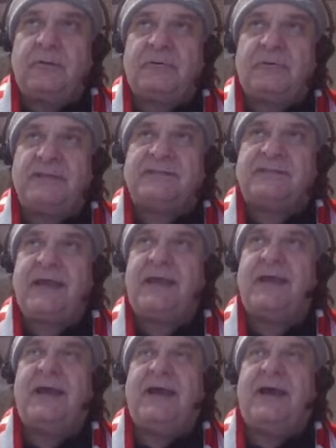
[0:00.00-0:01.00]
let's
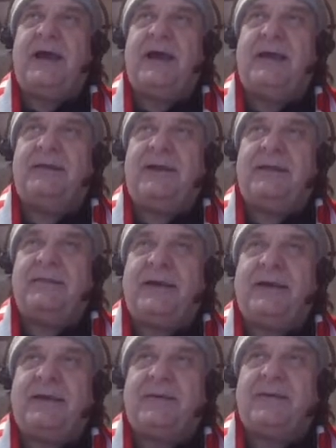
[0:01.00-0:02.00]
say, and
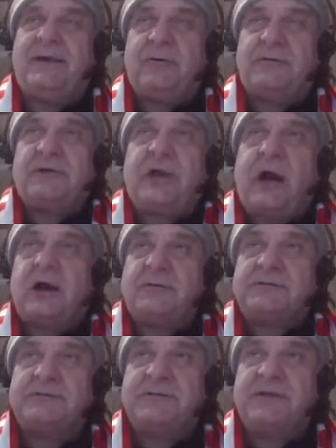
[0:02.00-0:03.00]
they own the
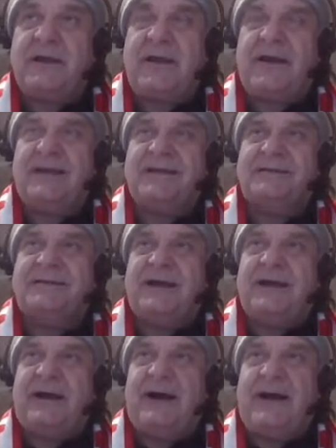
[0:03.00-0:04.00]
cars. And
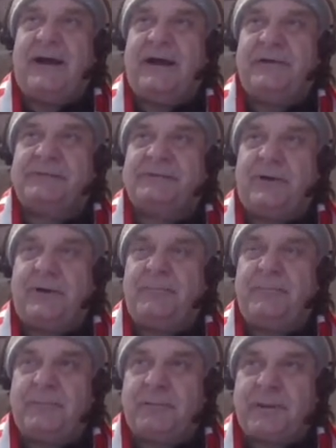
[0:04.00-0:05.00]
so
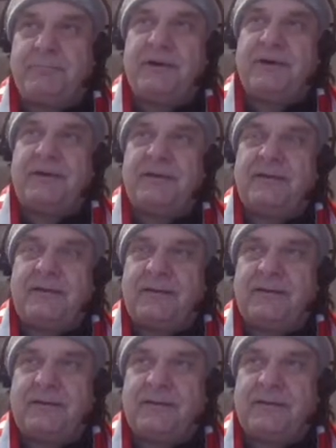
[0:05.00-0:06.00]
people are putting
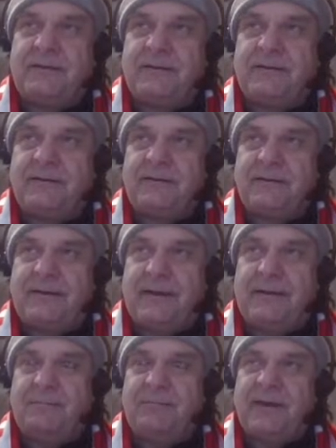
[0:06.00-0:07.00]
the
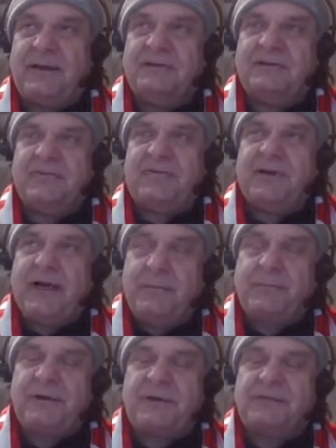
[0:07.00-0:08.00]
different
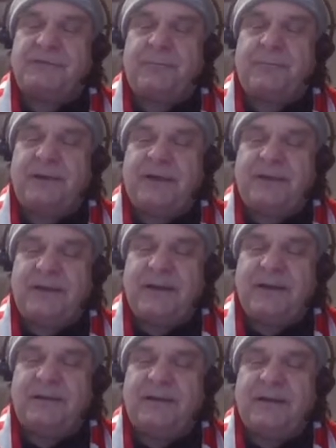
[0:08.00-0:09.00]
companies are putting
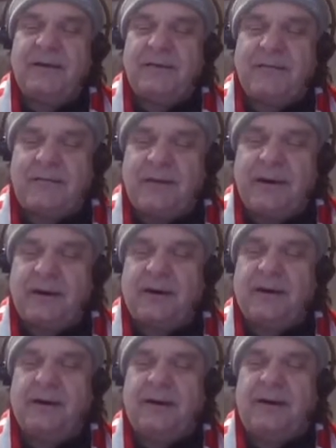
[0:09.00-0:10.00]
in
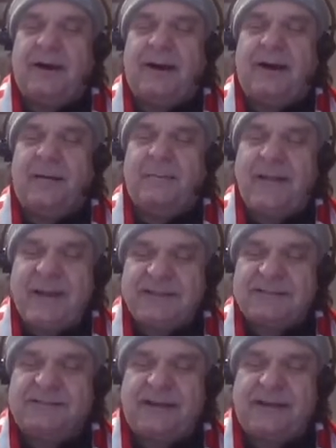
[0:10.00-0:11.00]
their
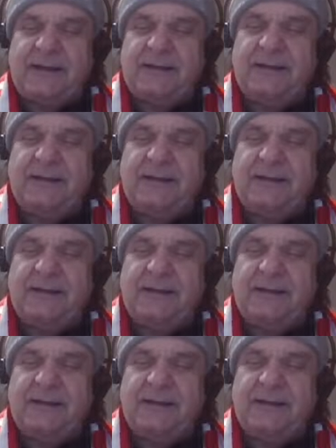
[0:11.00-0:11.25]
medicine